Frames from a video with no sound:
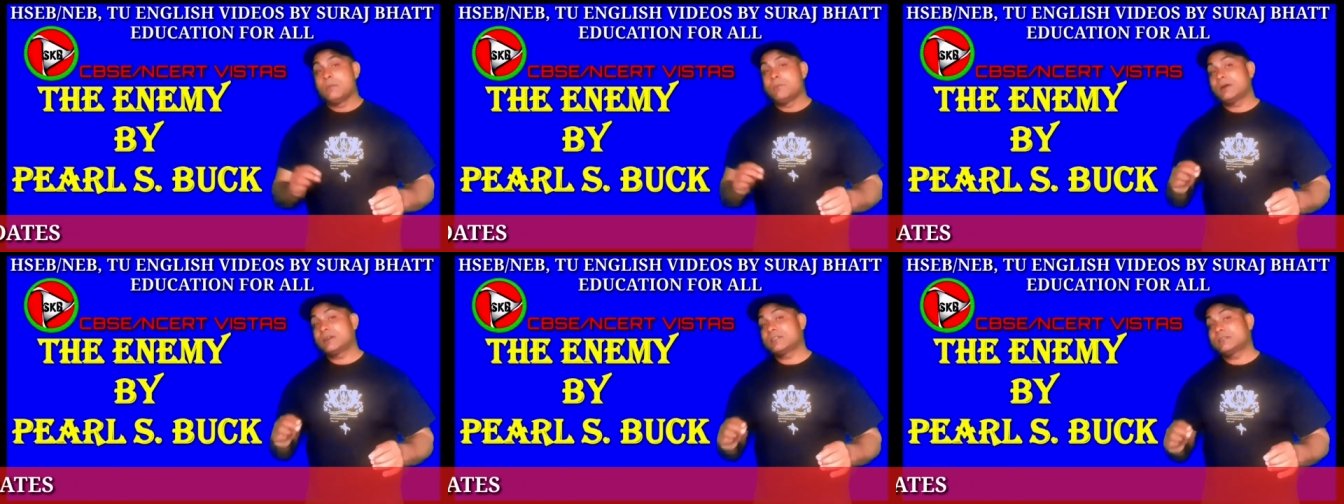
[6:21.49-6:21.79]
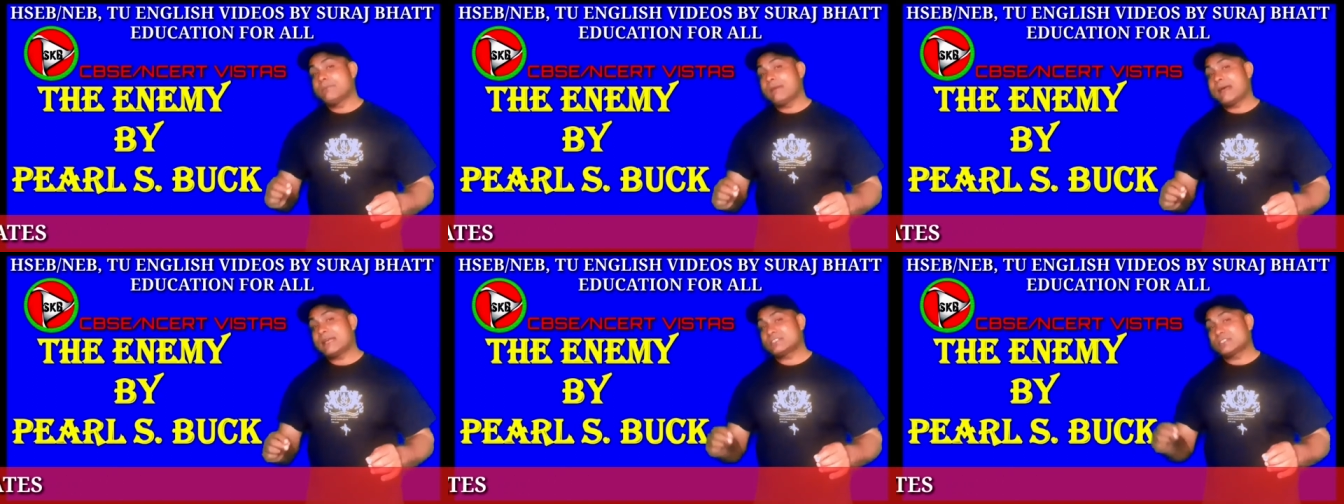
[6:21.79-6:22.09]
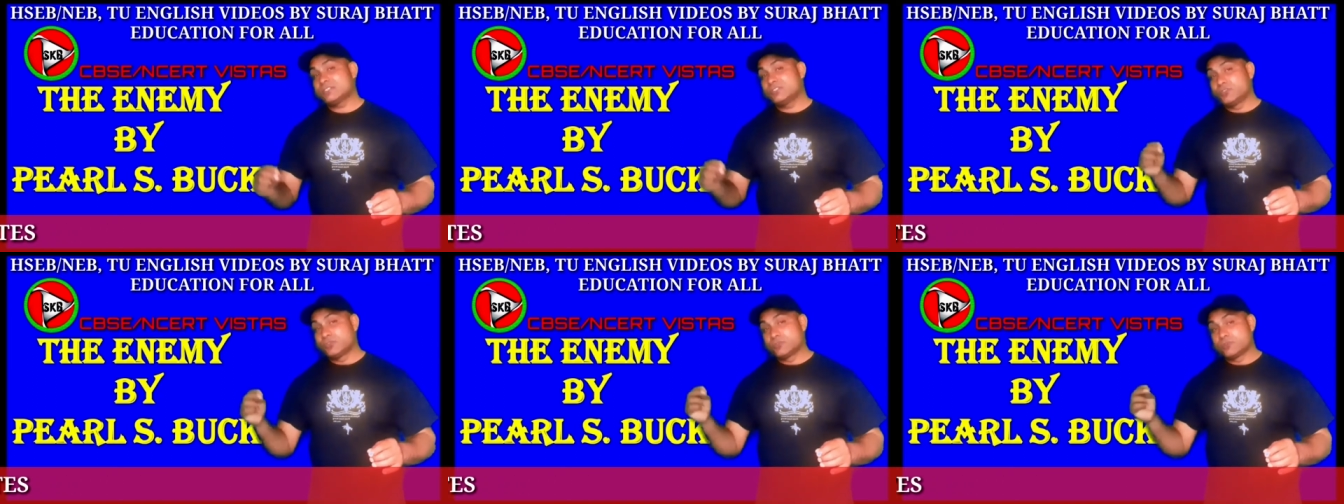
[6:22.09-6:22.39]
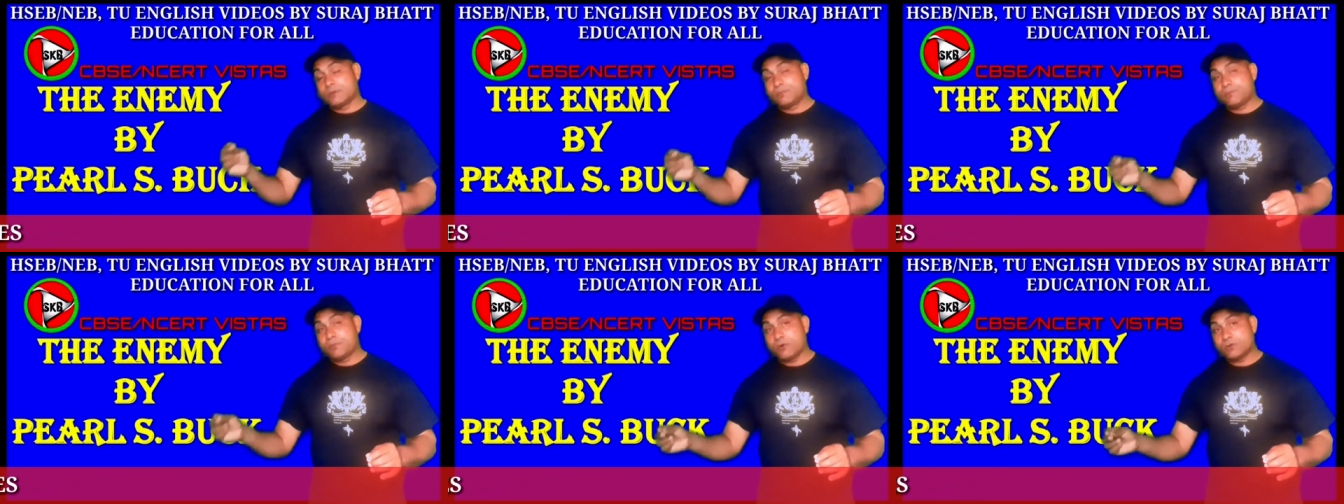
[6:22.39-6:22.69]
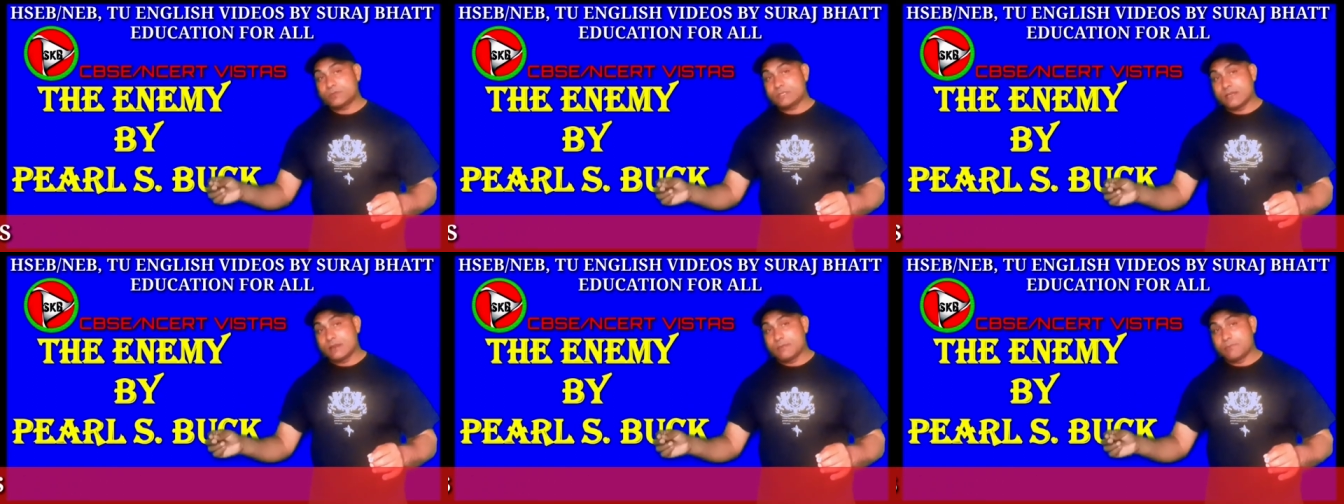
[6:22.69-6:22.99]
But the messenger
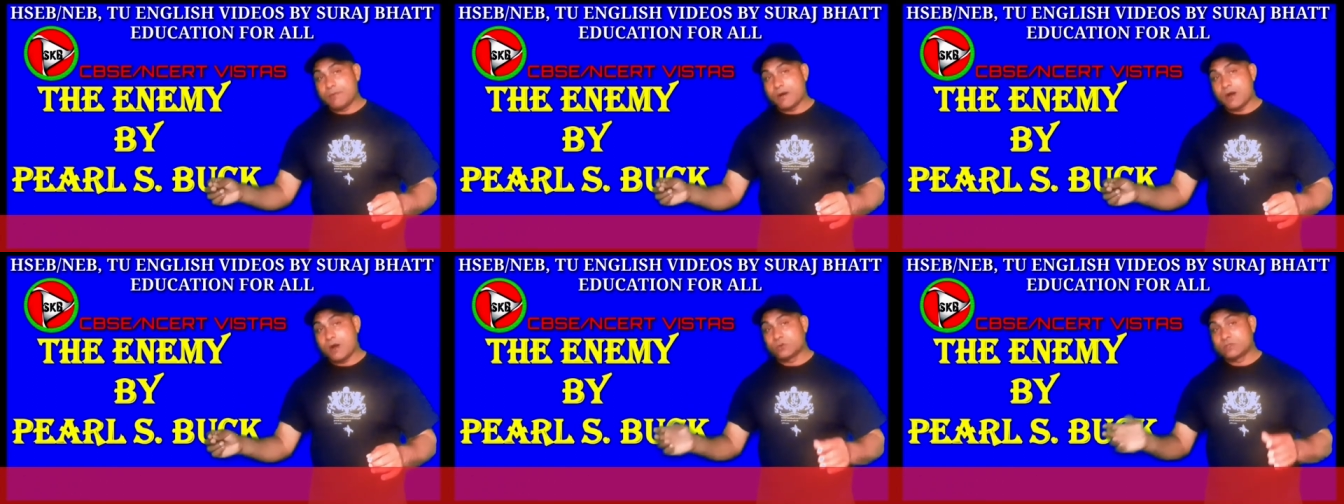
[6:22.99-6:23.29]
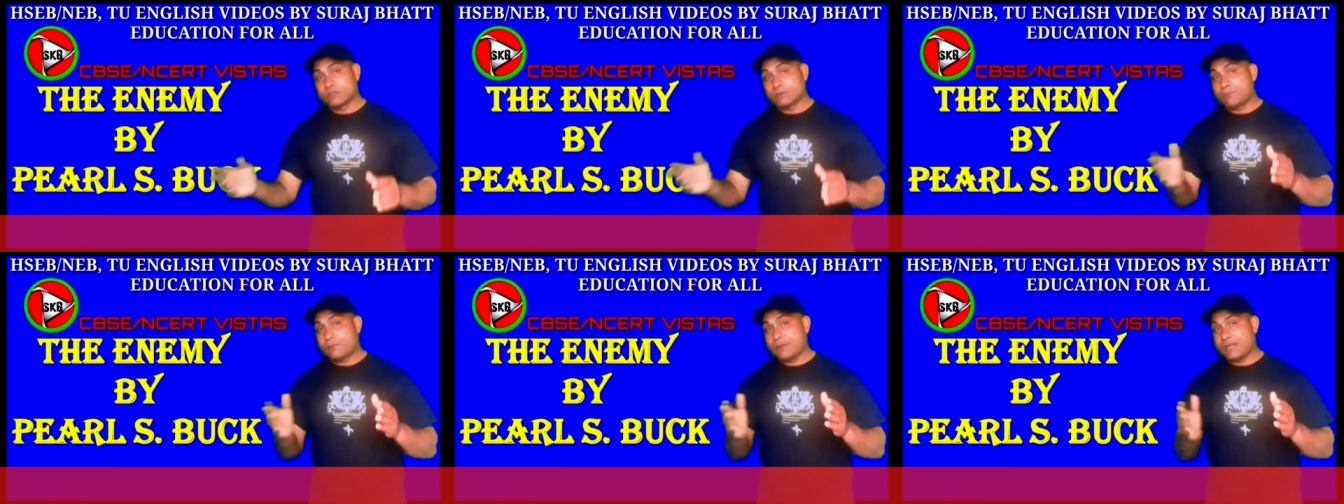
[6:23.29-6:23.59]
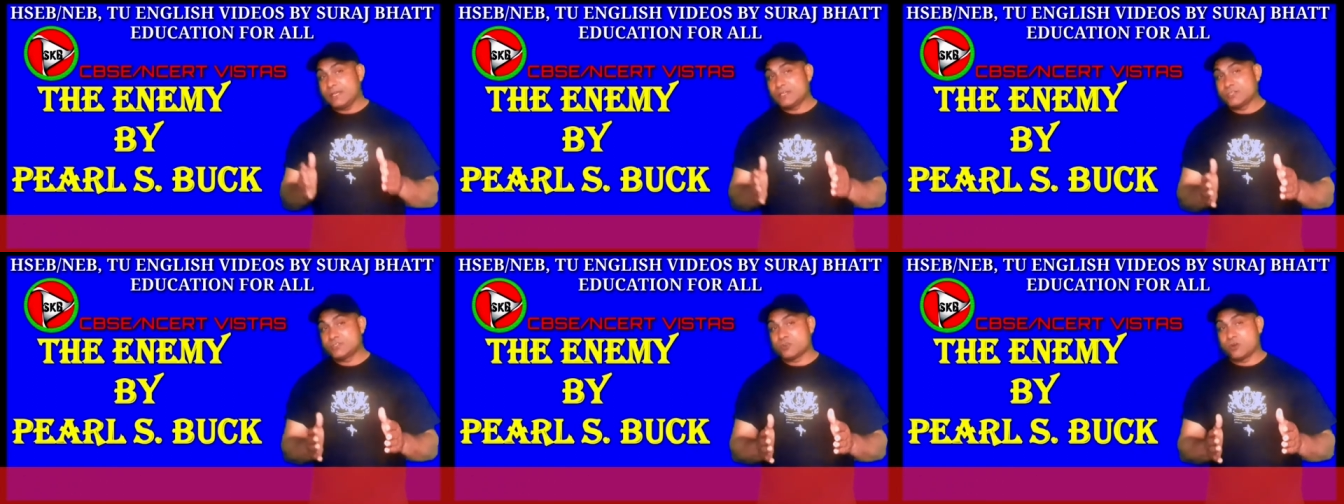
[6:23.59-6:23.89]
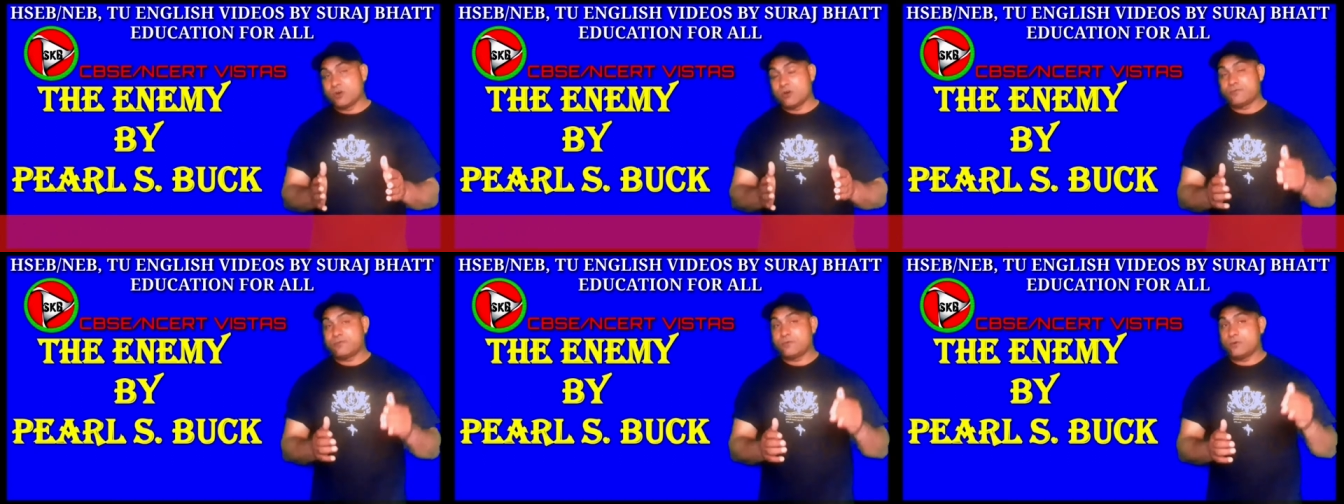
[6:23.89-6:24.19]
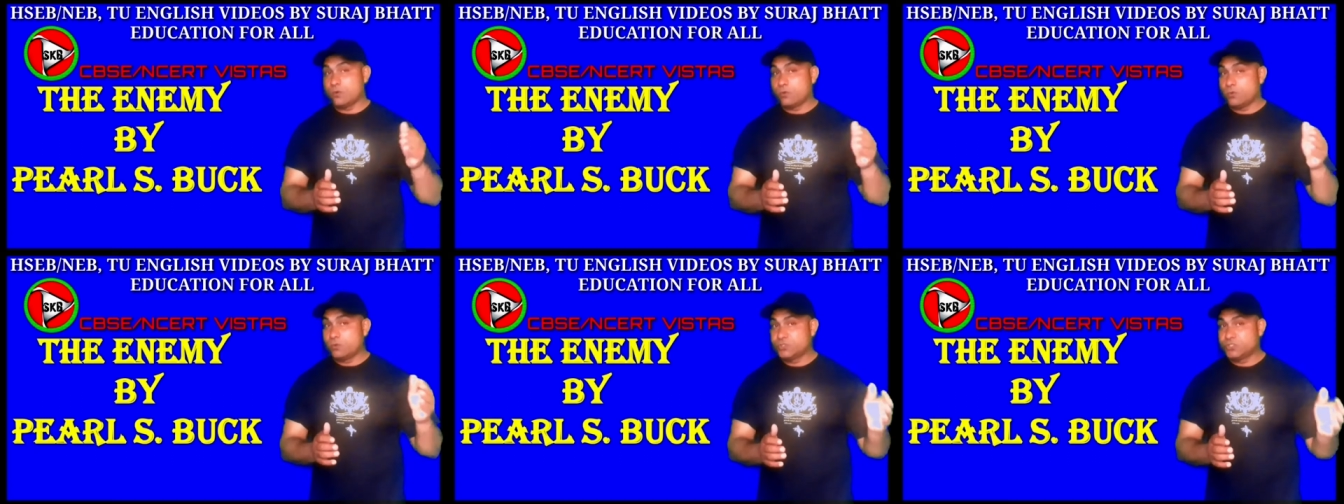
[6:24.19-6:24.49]
reported about the pains of
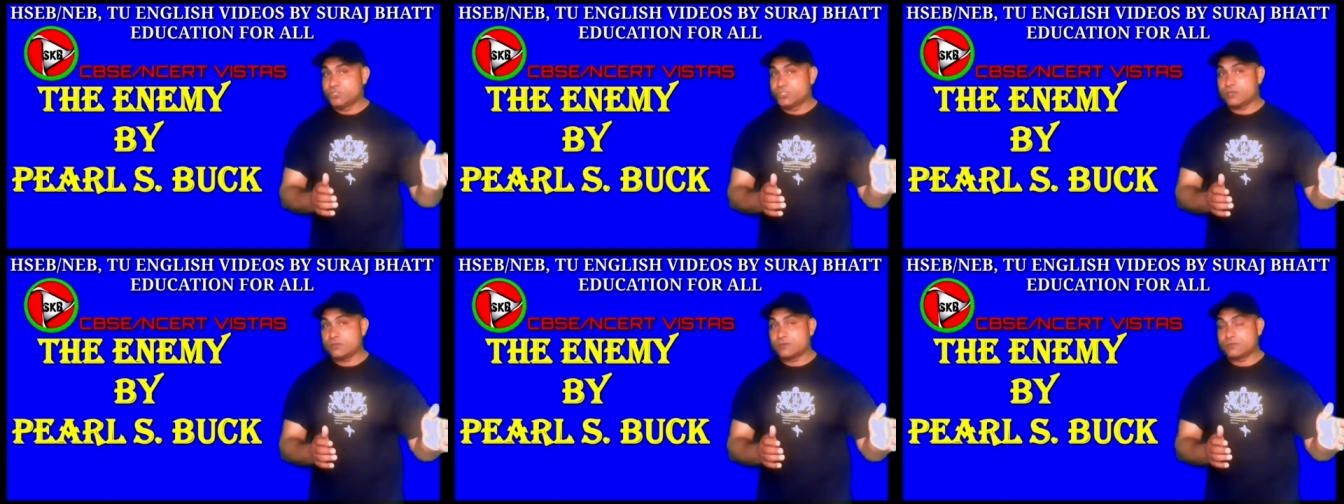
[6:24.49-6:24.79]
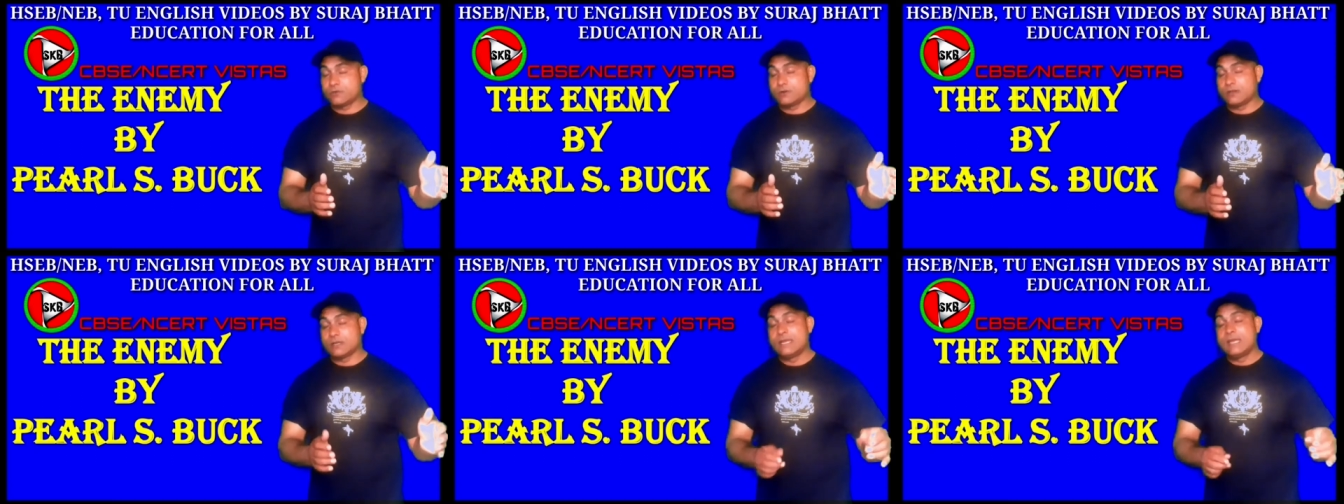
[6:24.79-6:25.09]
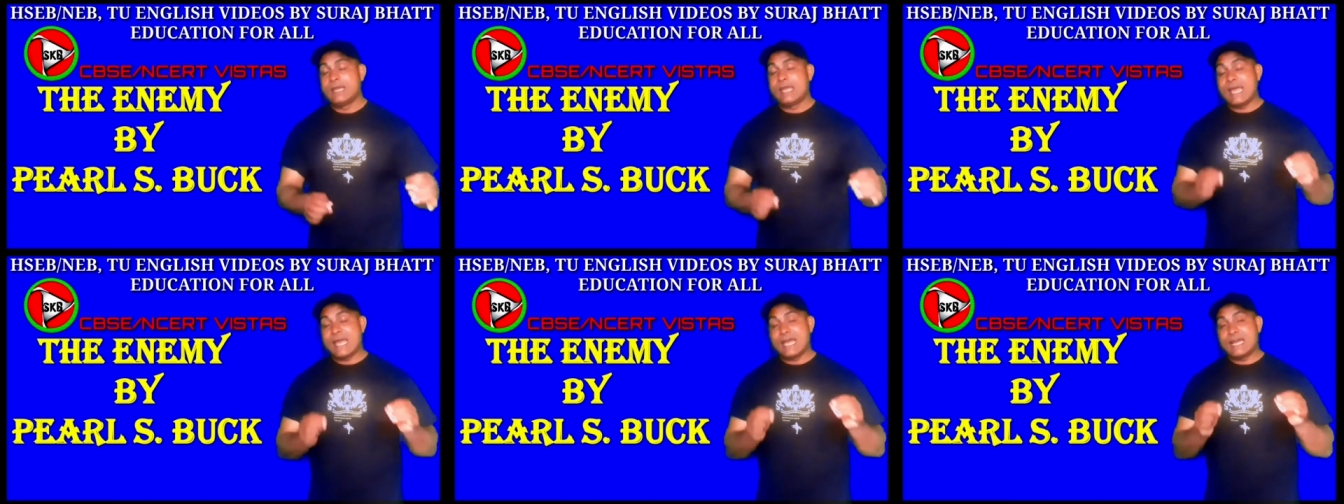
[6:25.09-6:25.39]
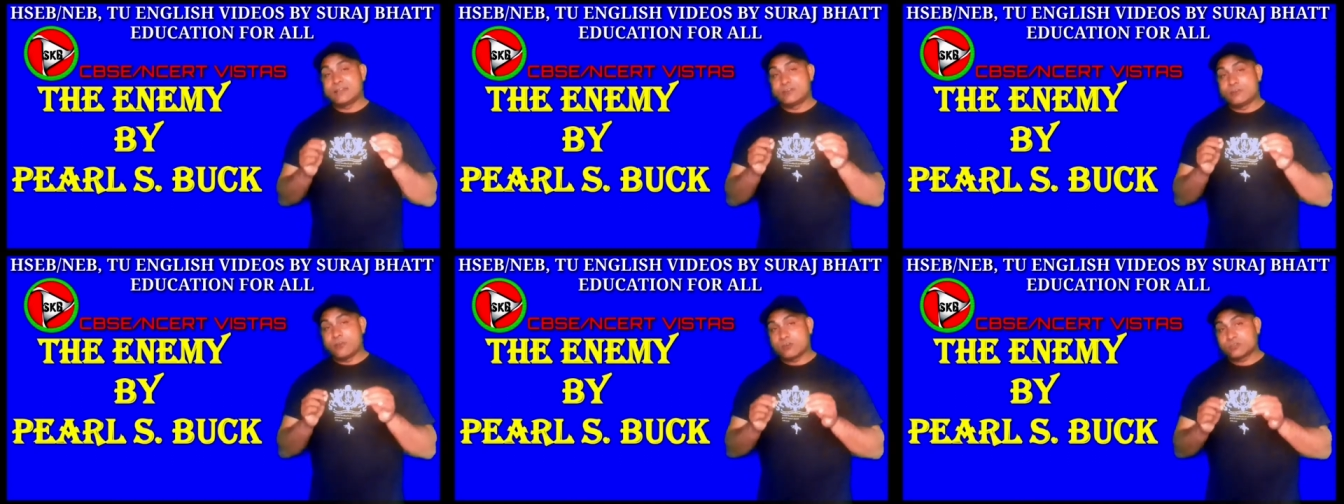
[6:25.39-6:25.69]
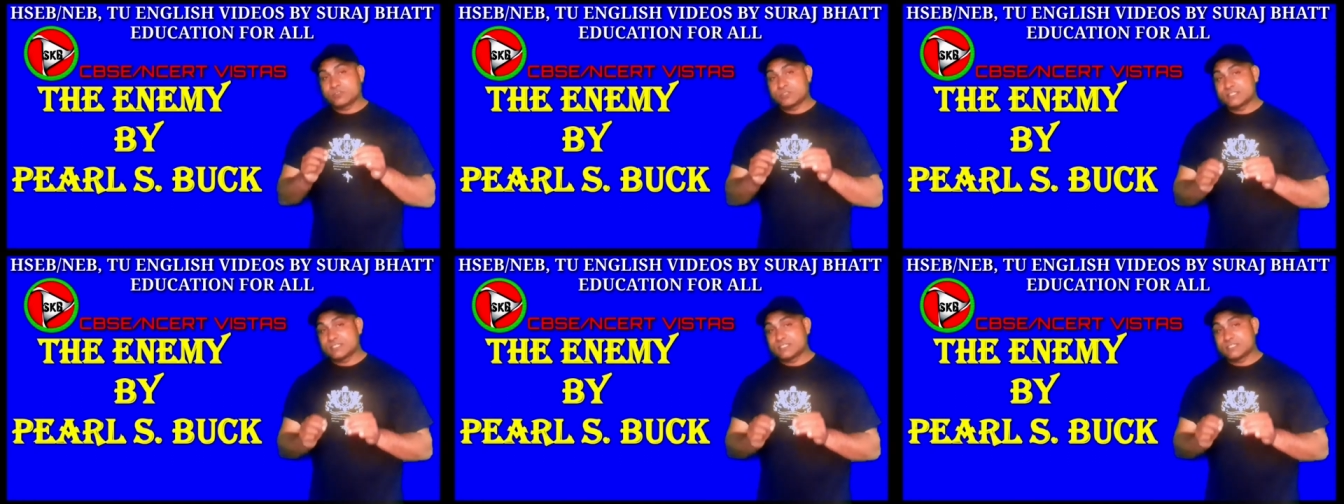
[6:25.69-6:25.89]
old general and Dr.